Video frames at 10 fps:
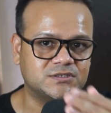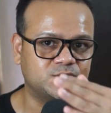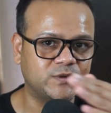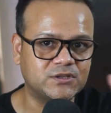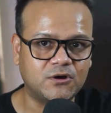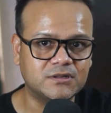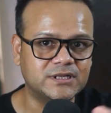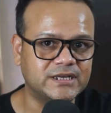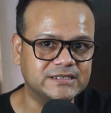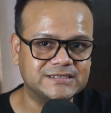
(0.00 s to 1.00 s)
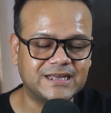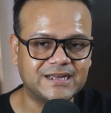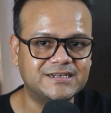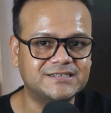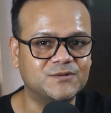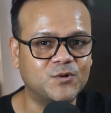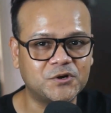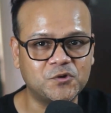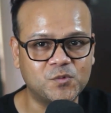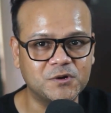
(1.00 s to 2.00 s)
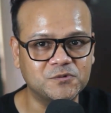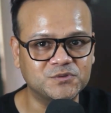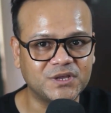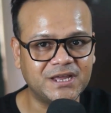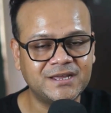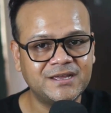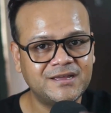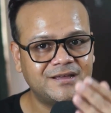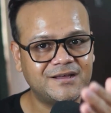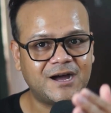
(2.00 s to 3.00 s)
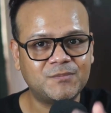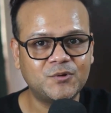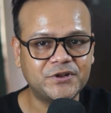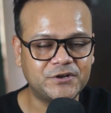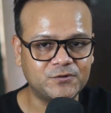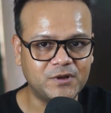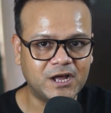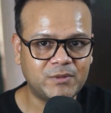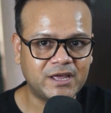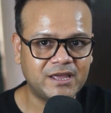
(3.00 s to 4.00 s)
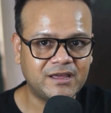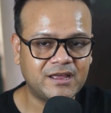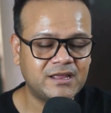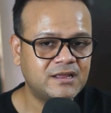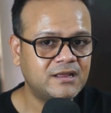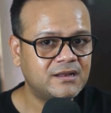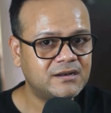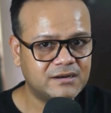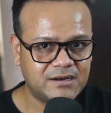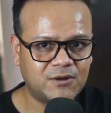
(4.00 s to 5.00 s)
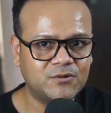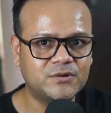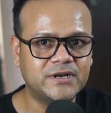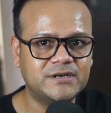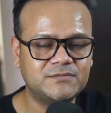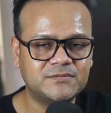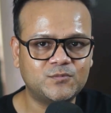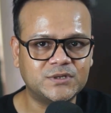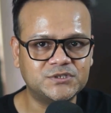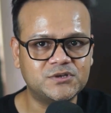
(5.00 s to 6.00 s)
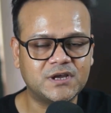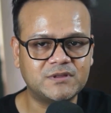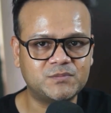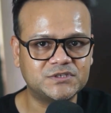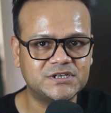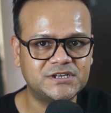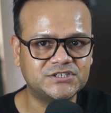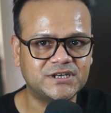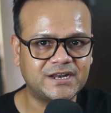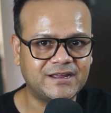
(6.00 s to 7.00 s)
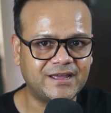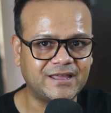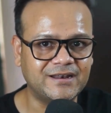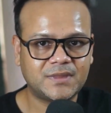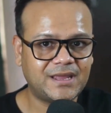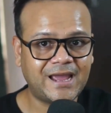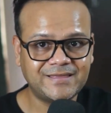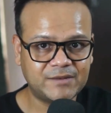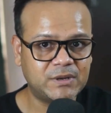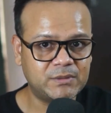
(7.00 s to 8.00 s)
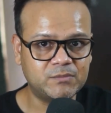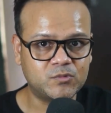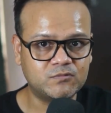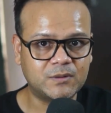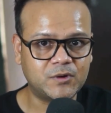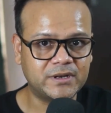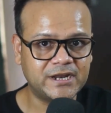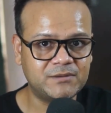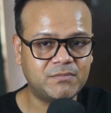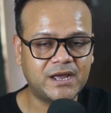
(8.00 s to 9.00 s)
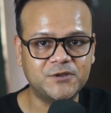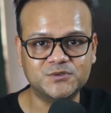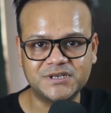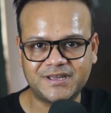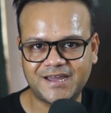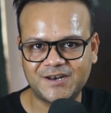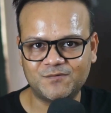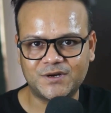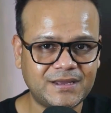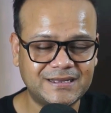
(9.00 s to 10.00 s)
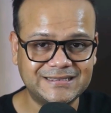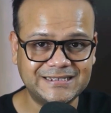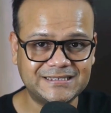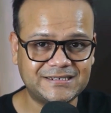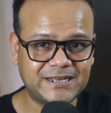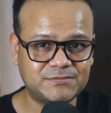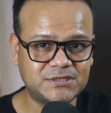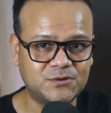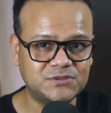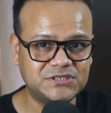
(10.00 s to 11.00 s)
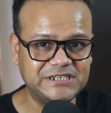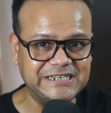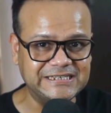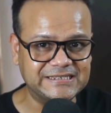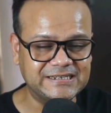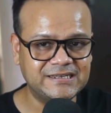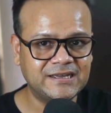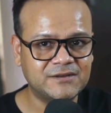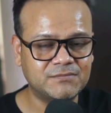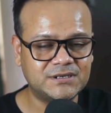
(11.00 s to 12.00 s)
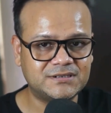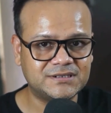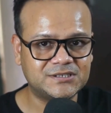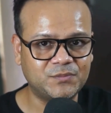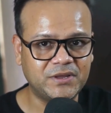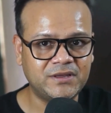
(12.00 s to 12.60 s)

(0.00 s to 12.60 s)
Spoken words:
with all the insights and what you want to say. Upload it to Gamma AI. Download it once you have the presentation at hand, and then maybe improve upon it by using Canva. This step sounds easy, but trust me,